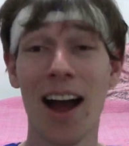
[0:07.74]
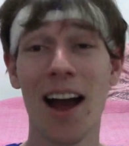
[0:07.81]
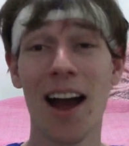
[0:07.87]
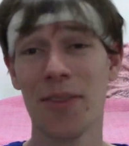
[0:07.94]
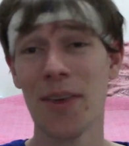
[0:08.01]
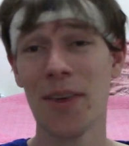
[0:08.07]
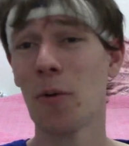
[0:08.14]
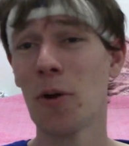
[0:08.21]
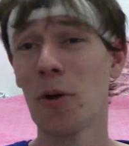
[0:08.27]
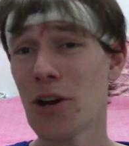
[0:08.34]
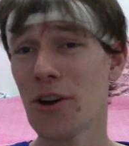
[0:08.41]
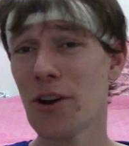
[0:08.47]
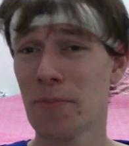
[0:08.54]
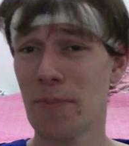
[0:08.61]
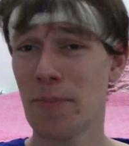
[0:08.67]
I
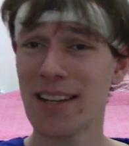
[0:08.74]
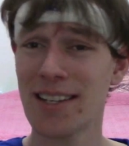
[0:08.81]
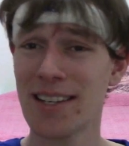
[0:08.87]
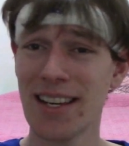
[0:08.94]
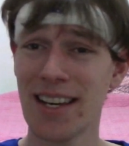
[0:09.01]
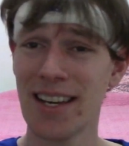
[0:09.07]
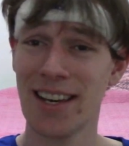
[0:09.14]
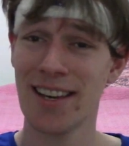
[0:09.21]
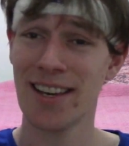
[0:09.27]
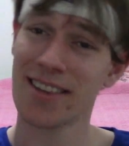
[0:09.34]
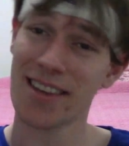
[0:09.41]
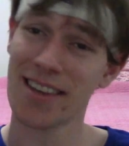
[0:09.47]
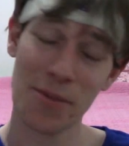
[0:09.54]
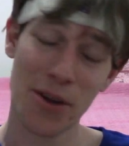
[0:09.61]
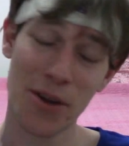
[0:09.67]
think what you're expecting
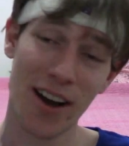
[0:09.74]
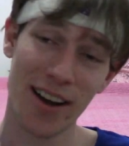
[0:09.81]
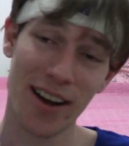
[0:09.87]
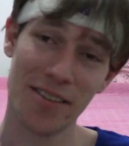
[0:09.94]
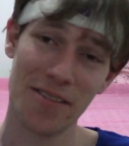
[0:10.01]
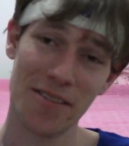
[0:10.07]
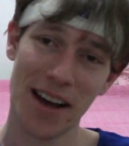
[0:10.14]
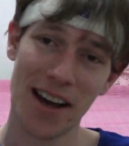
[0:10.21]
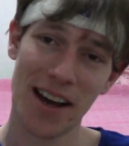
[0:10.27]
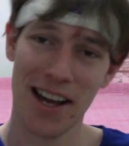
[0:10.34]
is some kind